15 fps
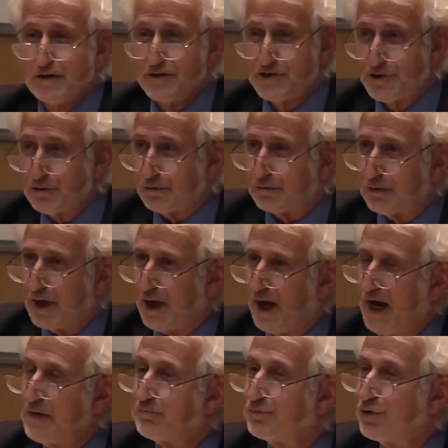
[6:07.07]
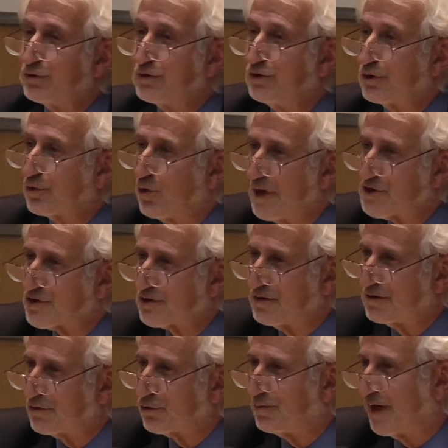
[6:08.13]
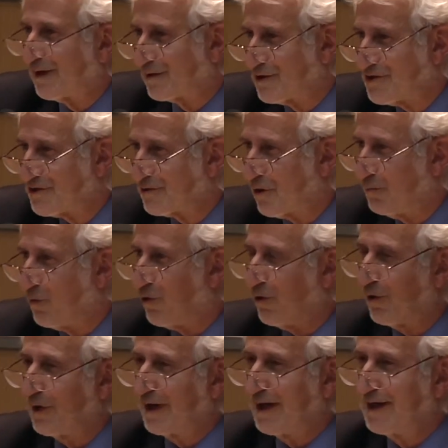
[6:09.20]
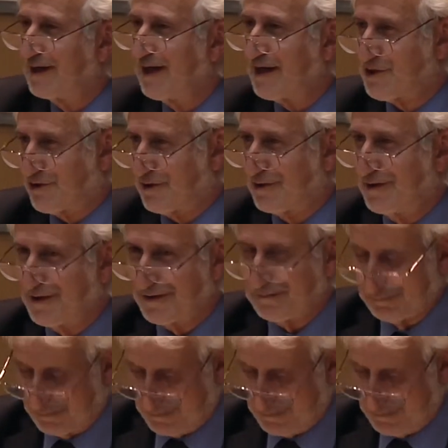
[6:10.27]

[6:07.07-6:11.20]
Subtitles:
So I put the question to my crystal ball yesterday.